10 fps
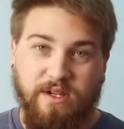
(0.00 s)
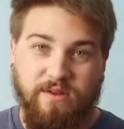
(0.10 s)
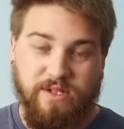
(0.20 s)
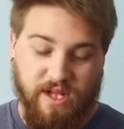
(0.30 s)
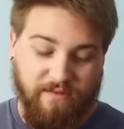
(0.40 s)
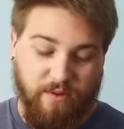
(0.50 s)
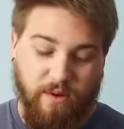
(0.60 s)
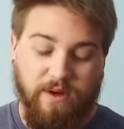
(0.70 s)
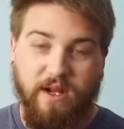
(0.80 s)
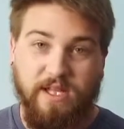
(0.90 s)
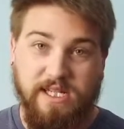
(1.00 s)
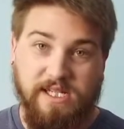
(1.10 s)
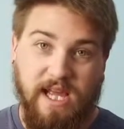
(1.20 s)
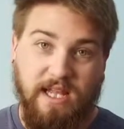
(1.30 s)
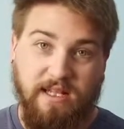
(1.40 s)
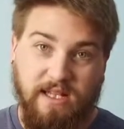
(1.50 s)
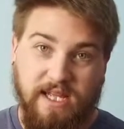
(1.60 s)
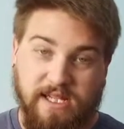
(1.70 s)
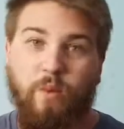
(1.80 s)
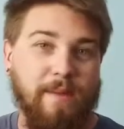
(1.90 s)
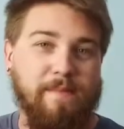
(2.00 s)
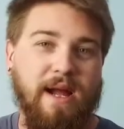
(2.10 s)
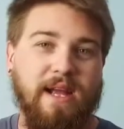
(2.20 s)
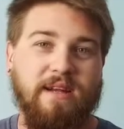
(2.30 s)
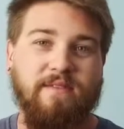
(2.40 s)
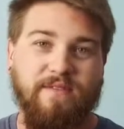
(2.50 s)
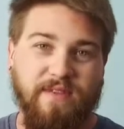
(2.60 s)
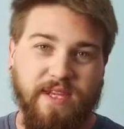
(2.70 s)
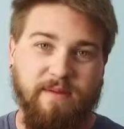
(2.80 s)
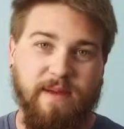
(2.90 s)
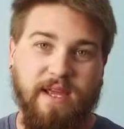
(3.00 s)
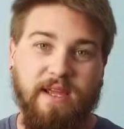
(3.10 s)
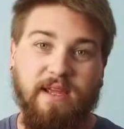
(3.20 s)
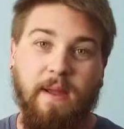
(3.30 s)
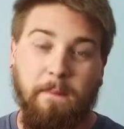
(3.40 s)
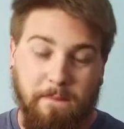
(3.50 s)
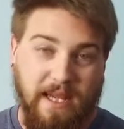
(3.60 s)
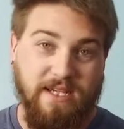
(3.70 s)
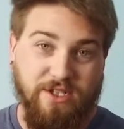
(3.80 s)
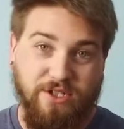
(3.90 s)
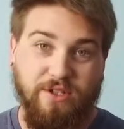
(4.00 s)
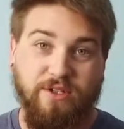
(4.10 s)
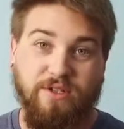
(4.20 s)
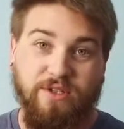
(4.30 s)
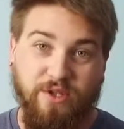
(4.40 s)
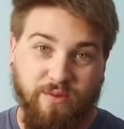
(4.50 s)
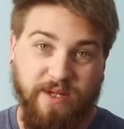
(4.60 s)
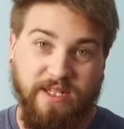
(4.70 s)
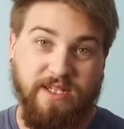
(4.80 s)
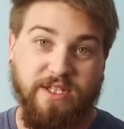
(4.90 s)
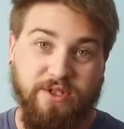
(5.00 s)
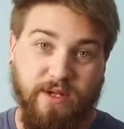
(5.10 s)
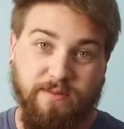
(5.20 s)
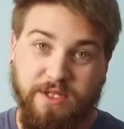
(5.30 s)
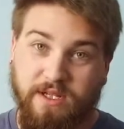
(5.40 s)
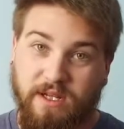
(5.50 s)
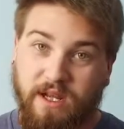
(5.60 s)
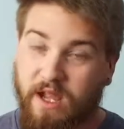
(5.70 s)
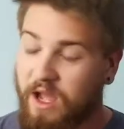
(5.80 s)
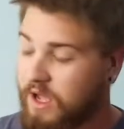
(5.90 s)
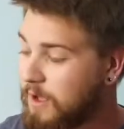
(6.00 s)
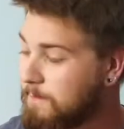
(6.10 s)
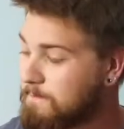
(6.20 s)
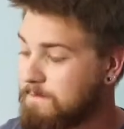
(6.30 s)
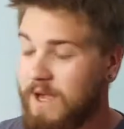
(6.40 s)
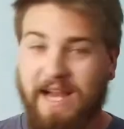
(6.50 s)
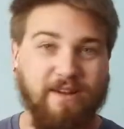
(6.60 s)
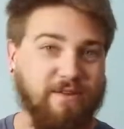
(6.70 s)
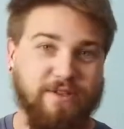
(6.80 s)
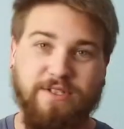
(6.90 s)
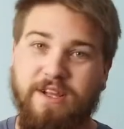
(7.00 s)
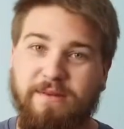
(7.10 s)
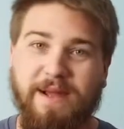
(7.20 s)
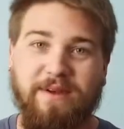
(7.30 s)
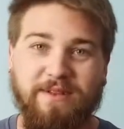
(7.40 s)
stuff growing on the inside of the lens. When buying off of eBay, make sure to read the description. I know there's some out